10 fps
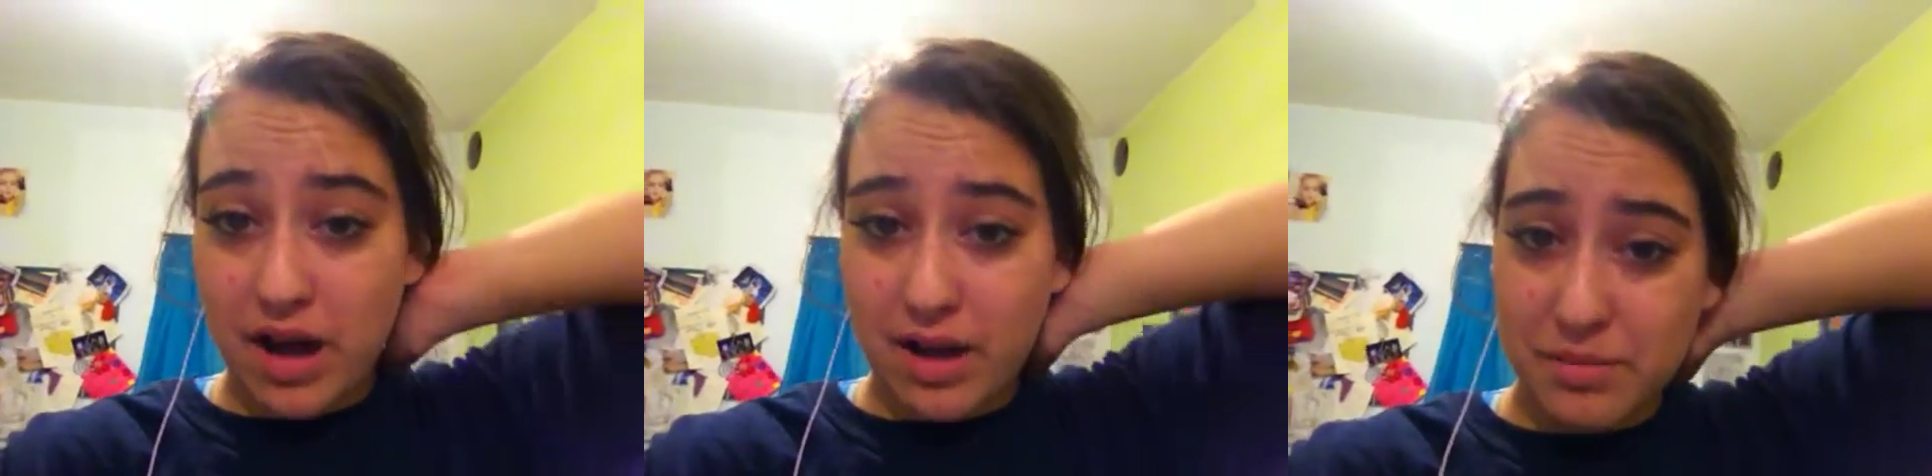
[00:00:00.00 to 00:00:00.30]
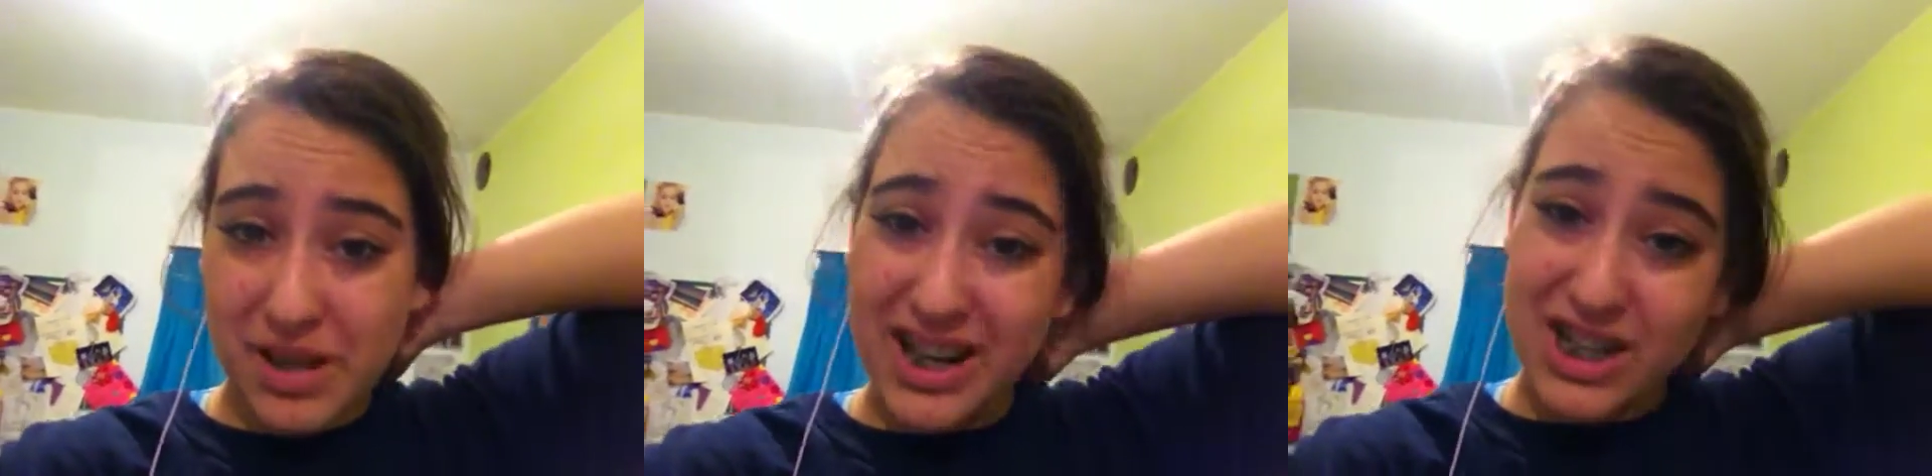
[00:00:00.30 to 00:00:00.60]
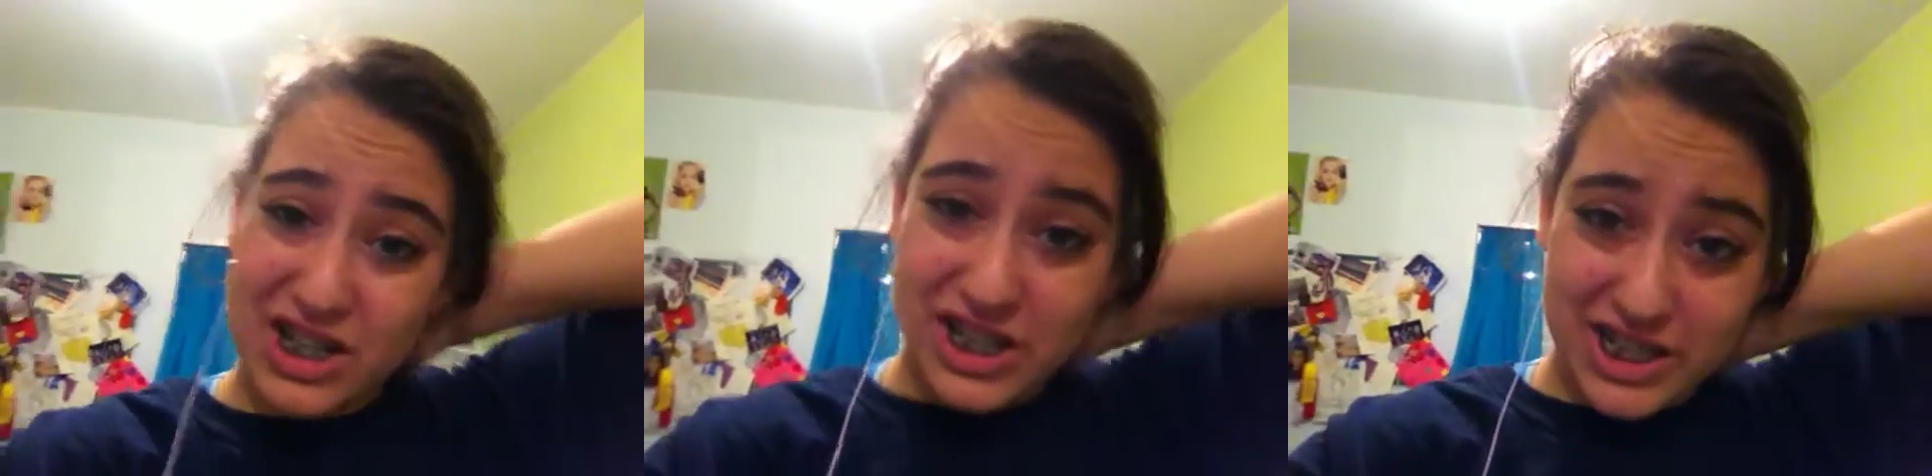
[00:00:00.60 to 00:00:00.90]
And
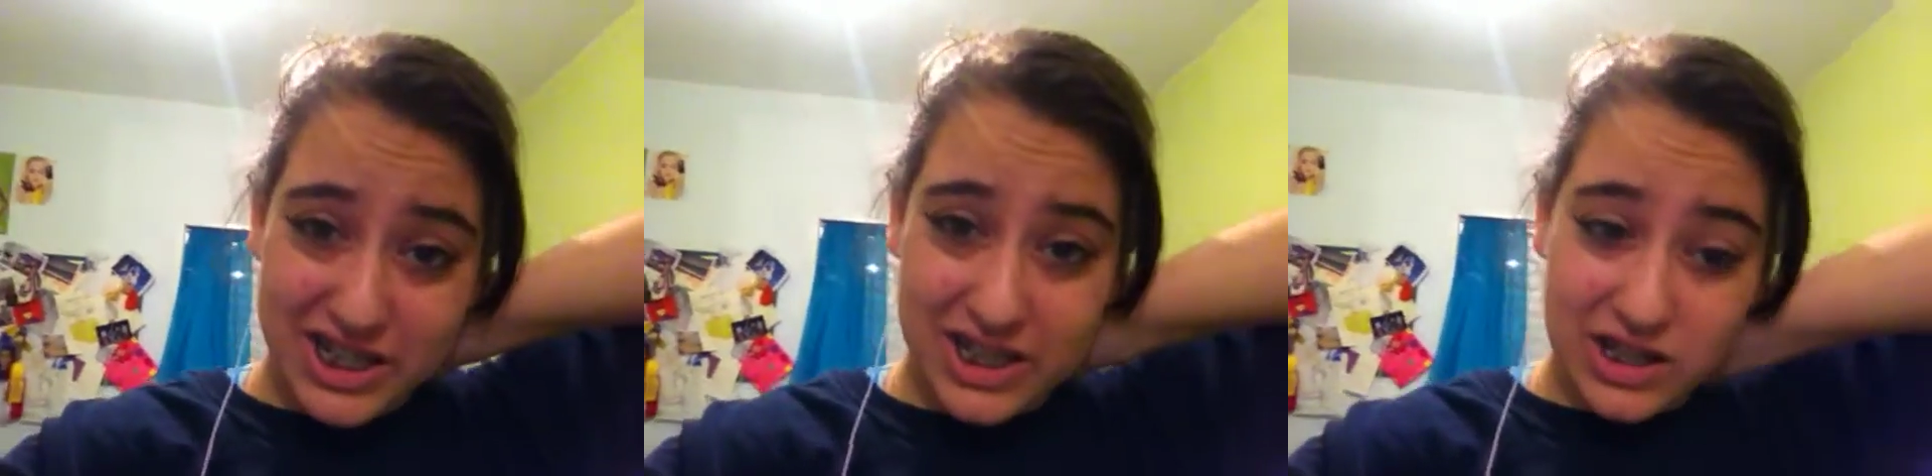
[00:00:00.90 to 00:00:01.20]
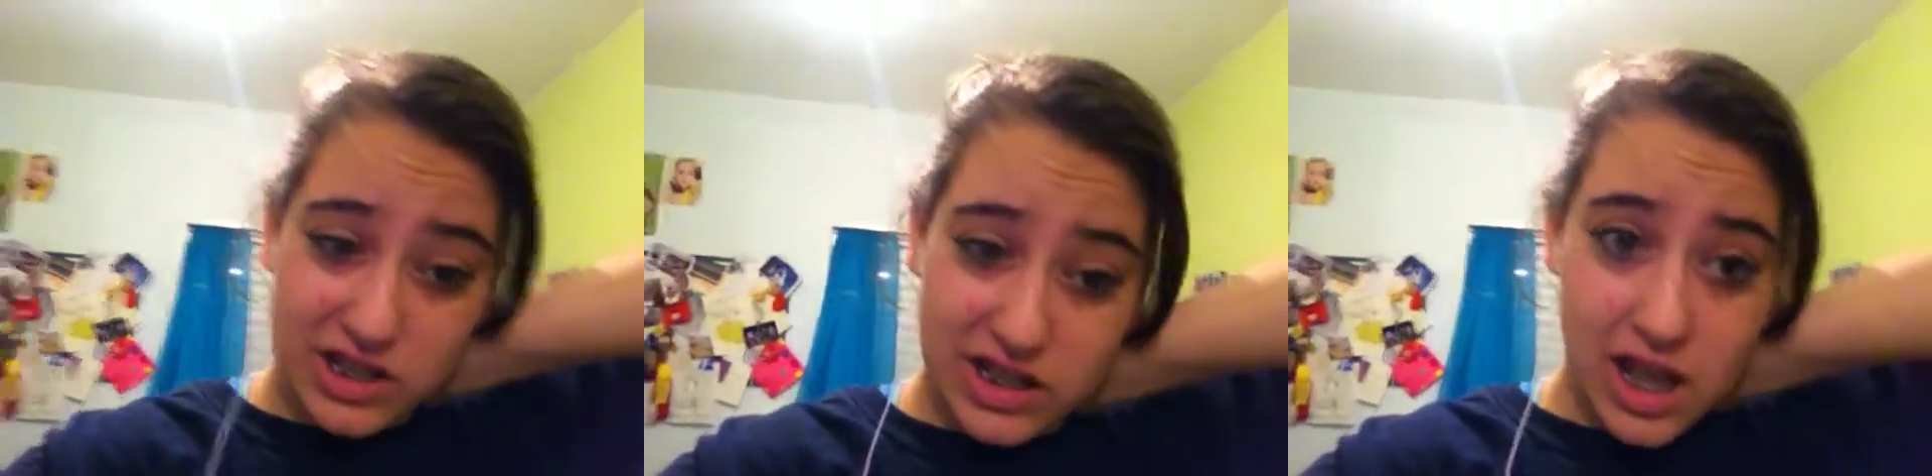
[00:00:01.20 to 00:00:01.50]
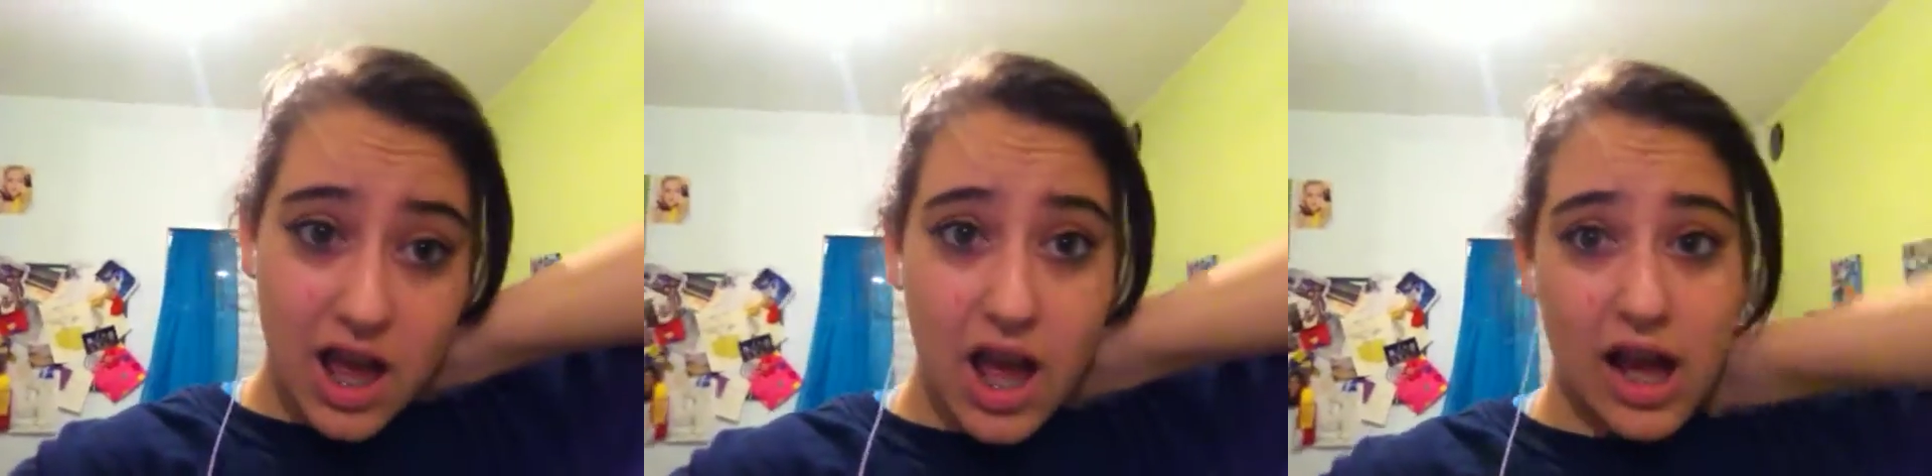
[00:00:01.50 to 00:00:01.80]
here's the
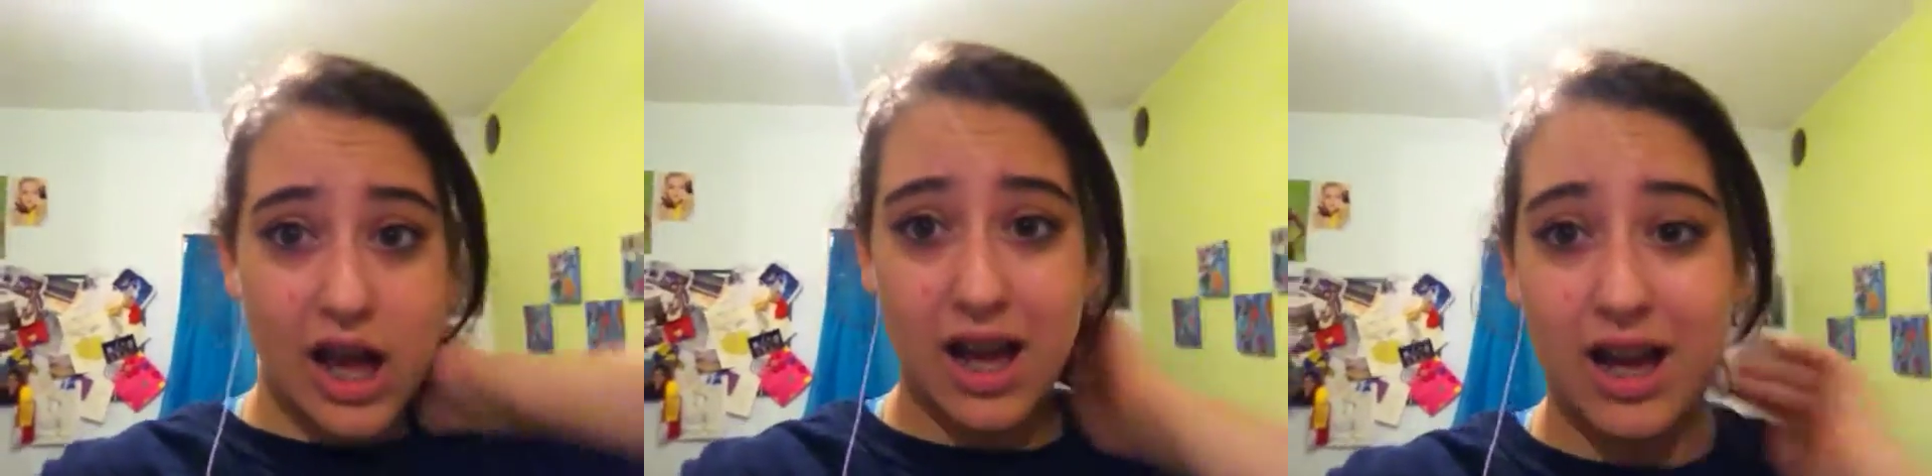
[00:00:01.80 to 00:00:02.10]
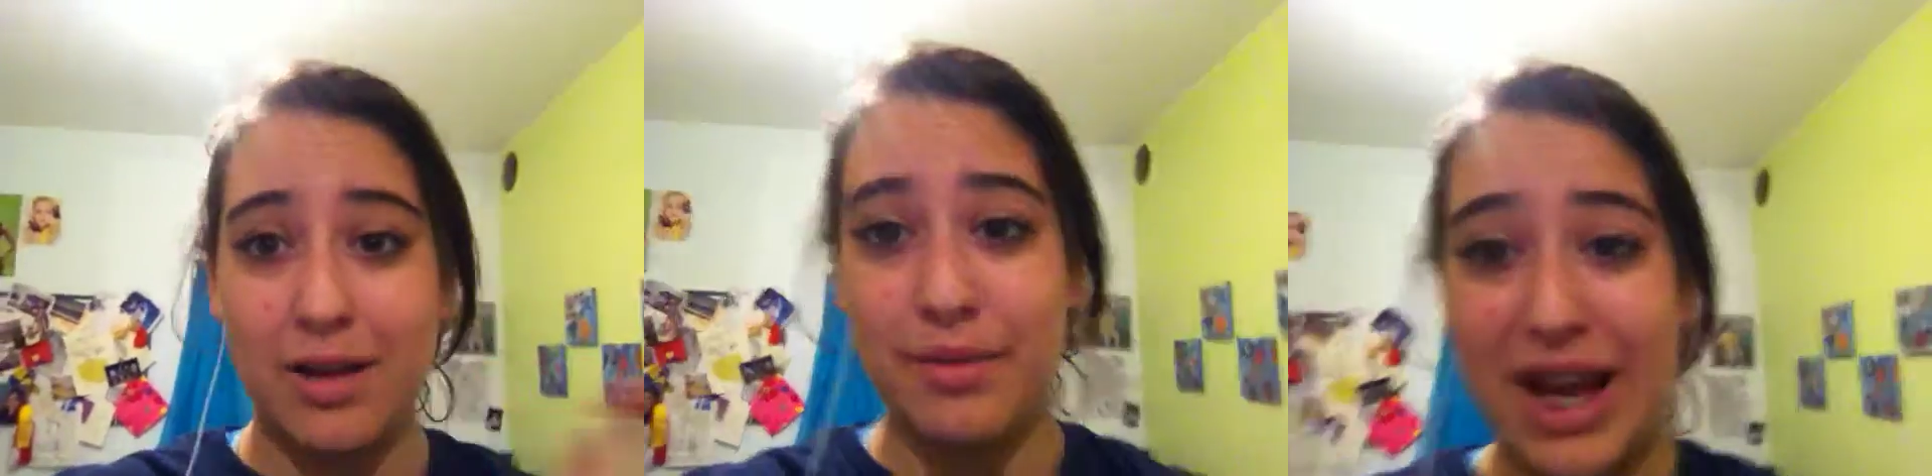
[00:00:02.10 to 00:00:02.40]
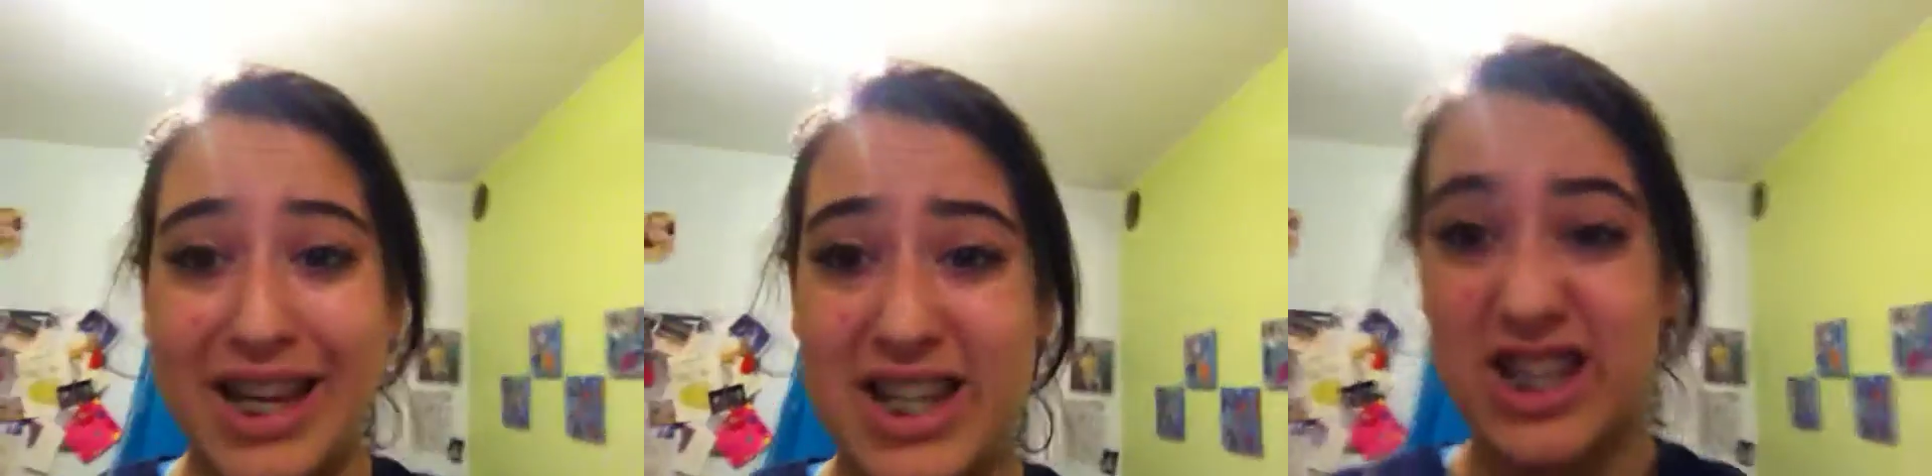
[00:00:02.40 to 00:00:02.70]
deal.
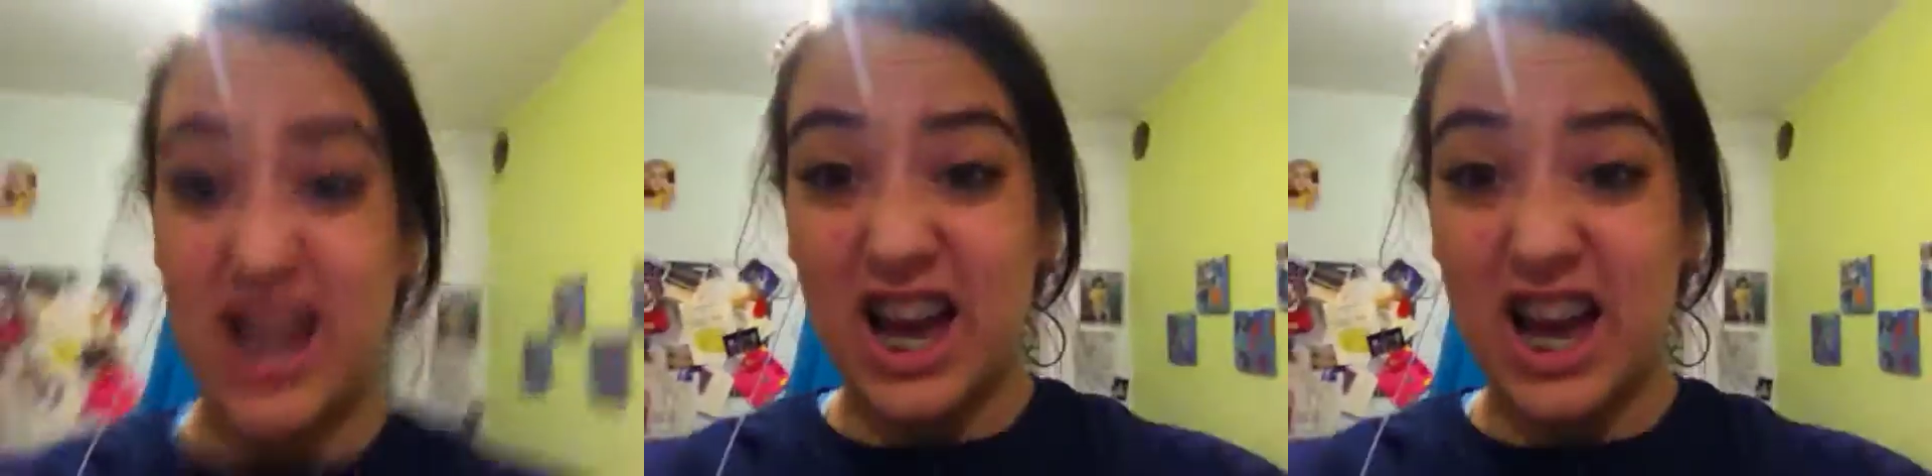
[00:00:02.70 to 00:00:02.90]
I just